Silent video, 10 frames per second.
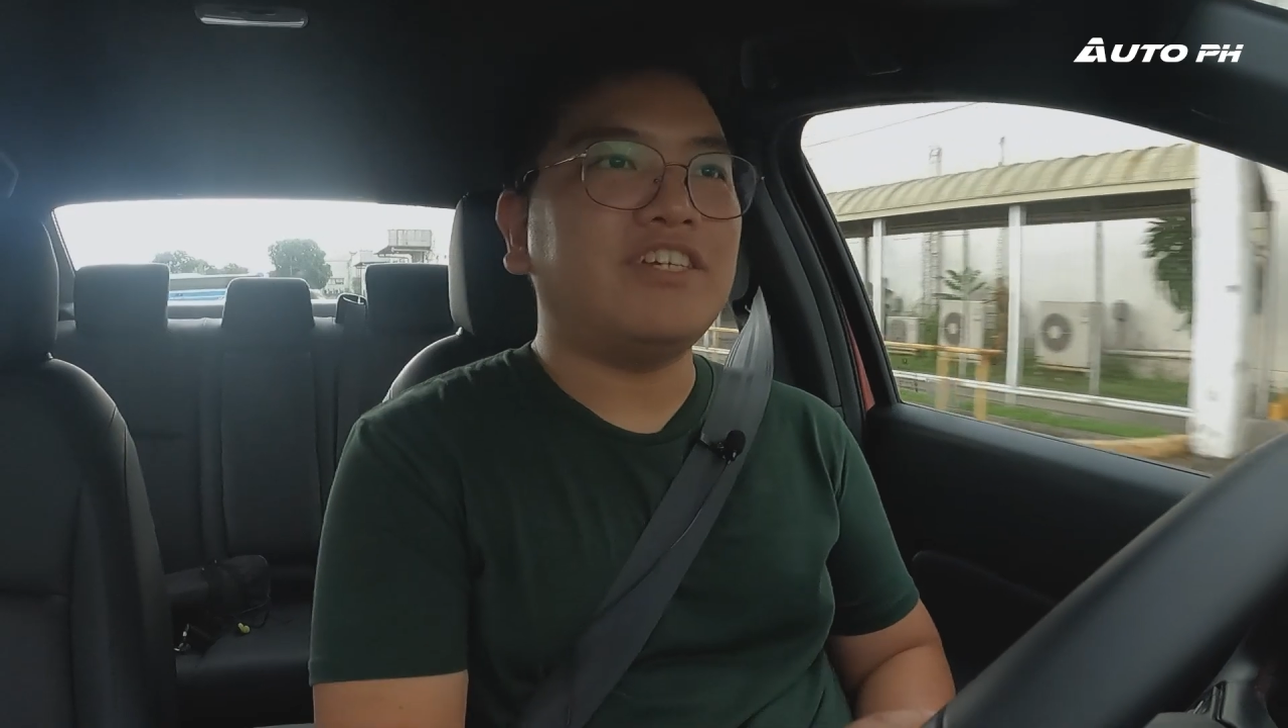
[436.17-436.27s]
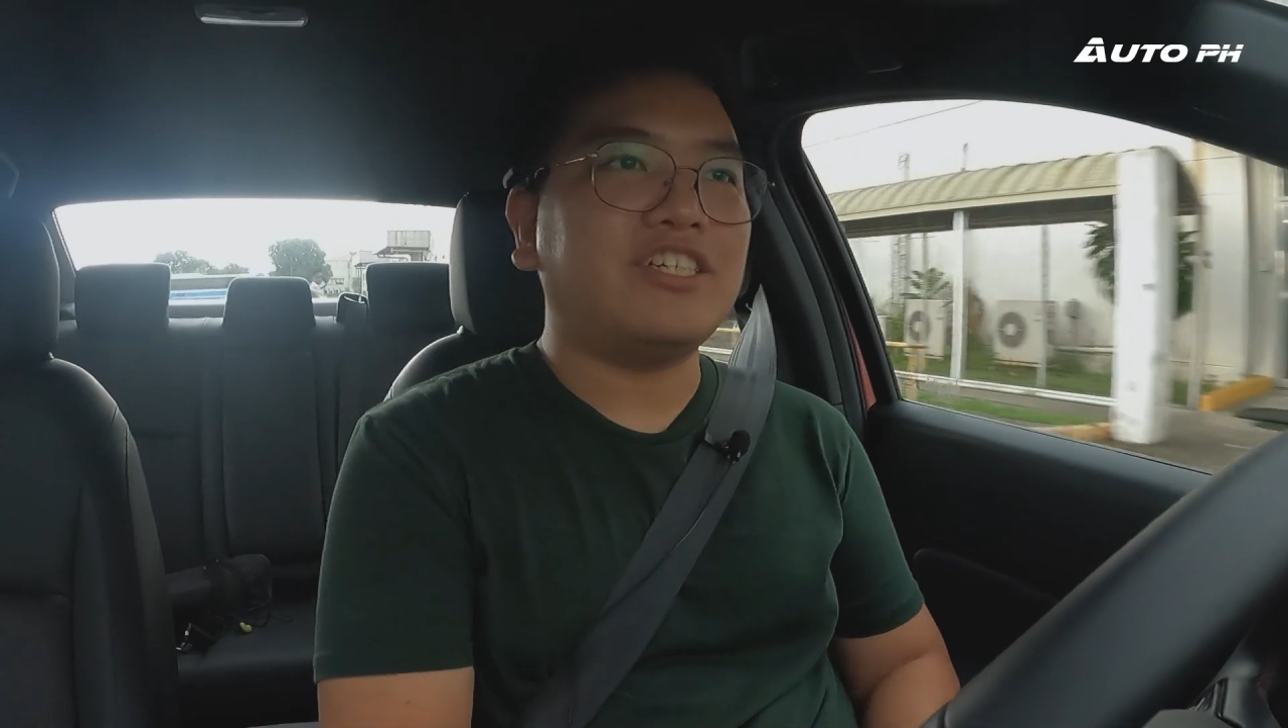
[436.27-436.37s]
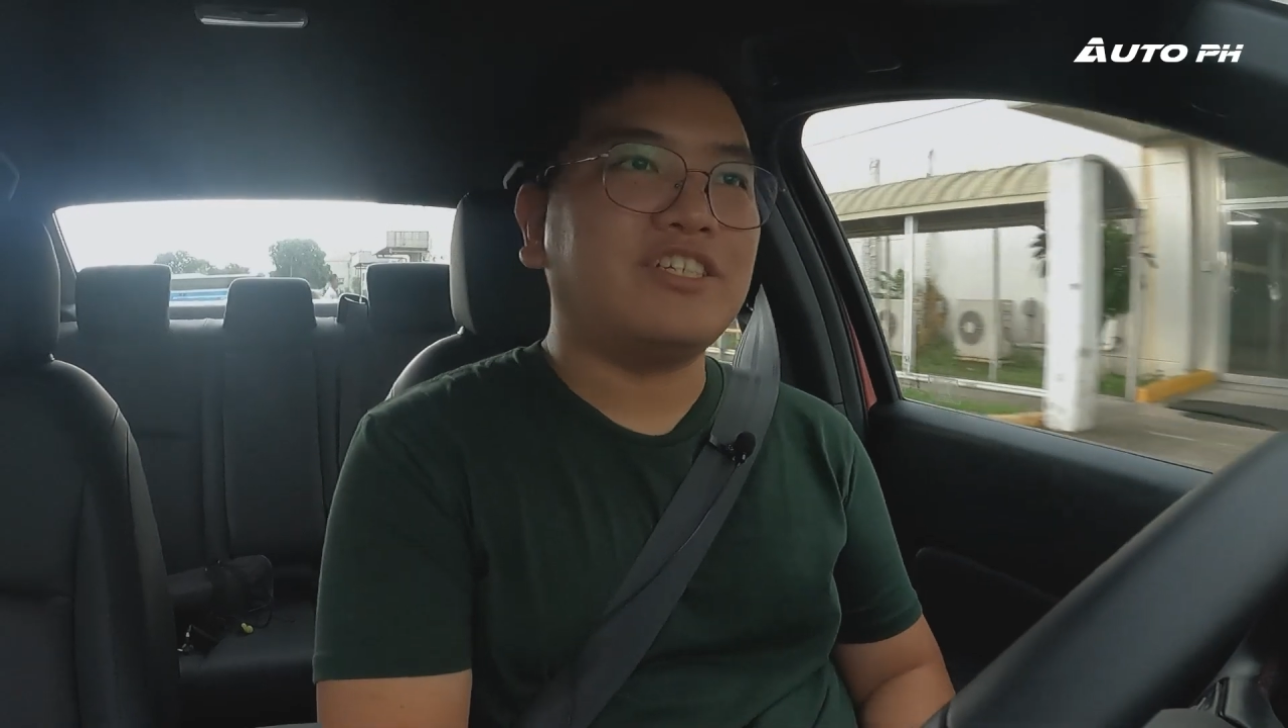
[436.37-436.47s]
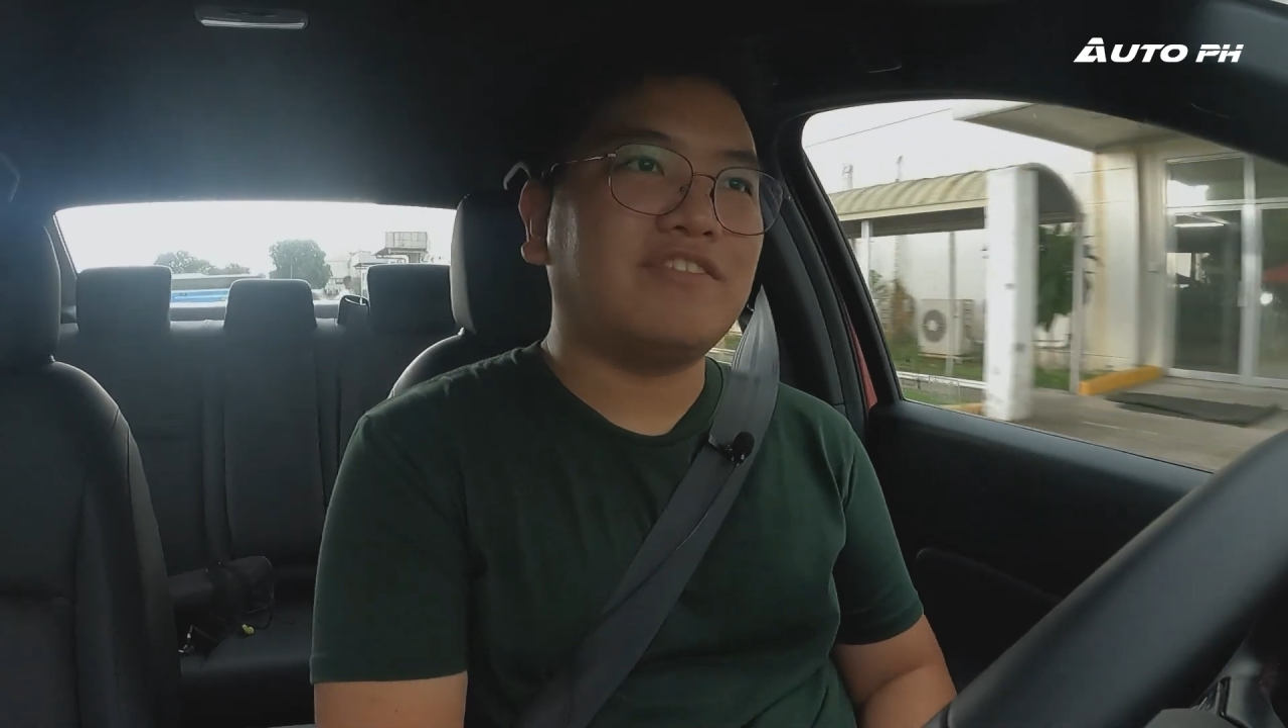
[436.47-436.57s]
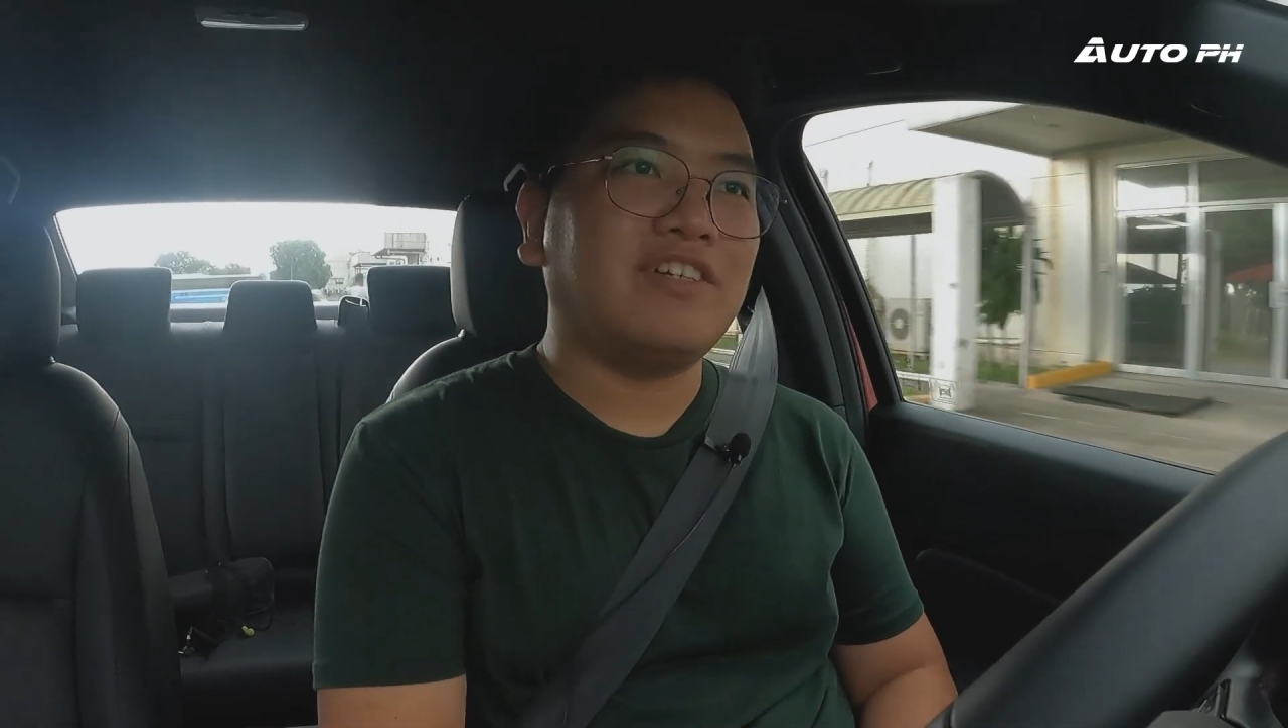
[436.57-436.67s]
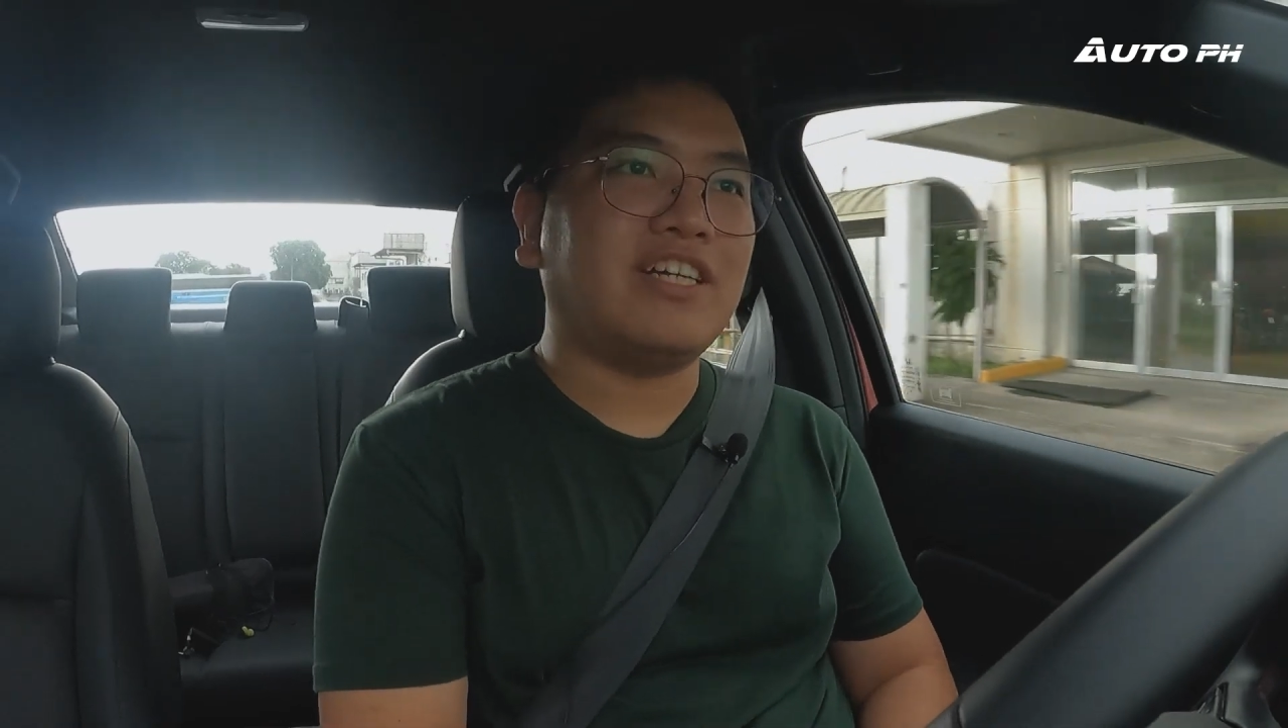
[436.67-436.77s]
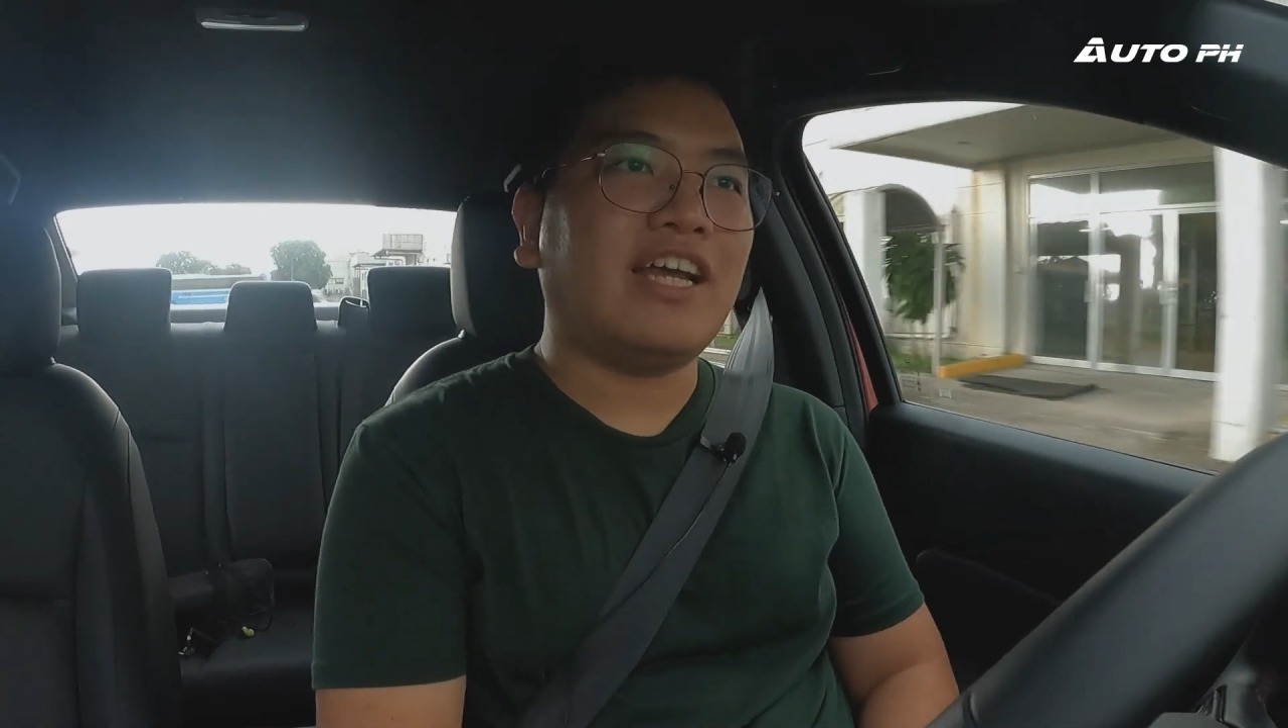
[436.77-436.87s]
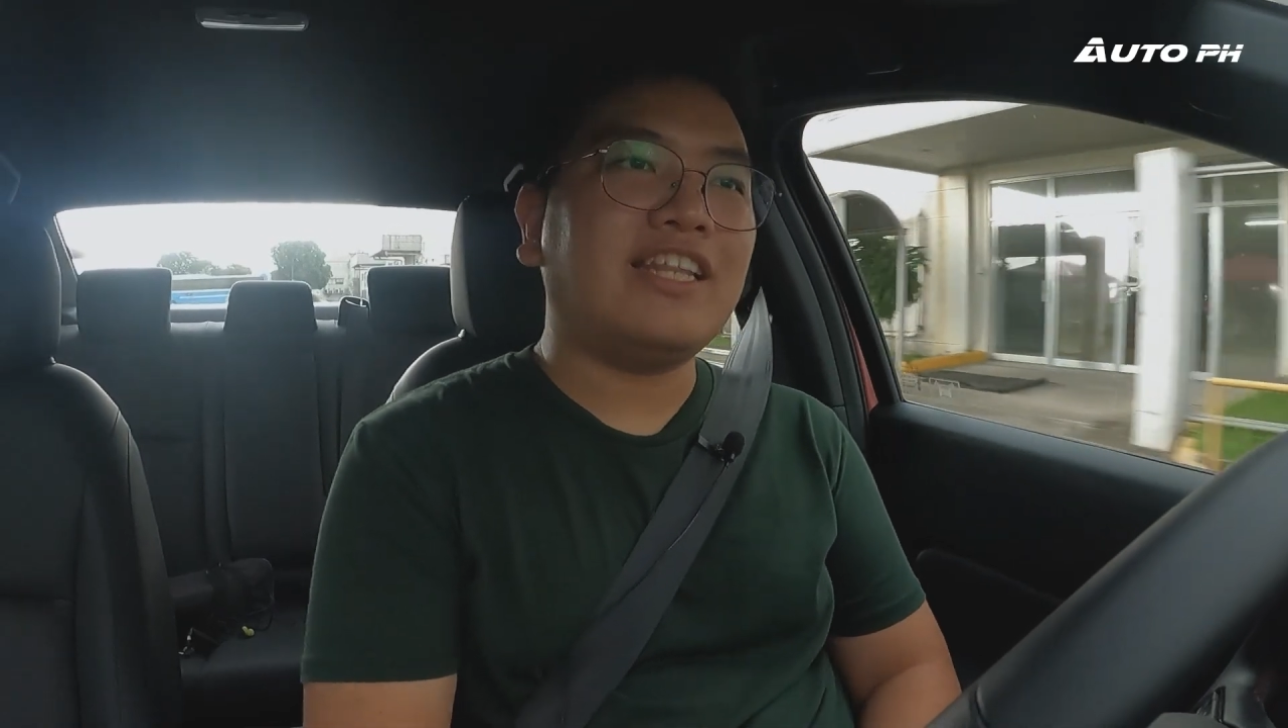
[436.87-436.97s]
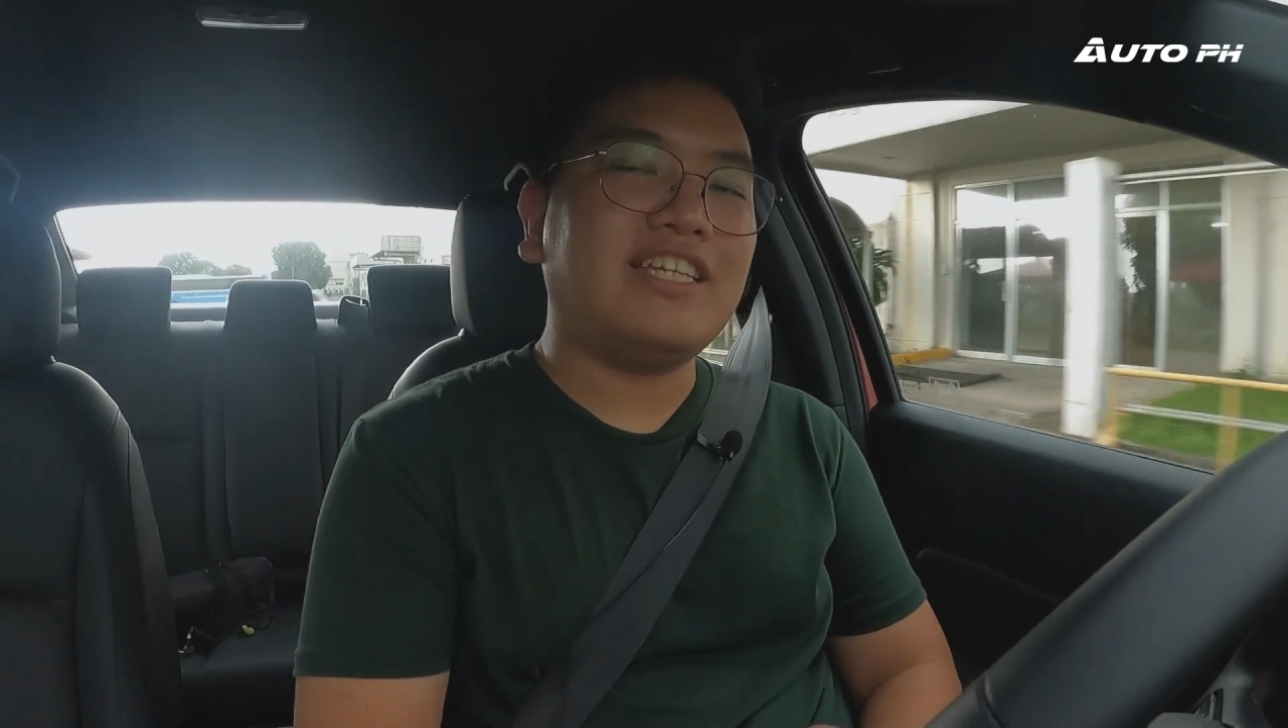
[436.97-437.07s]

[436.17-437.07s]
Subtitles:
features work at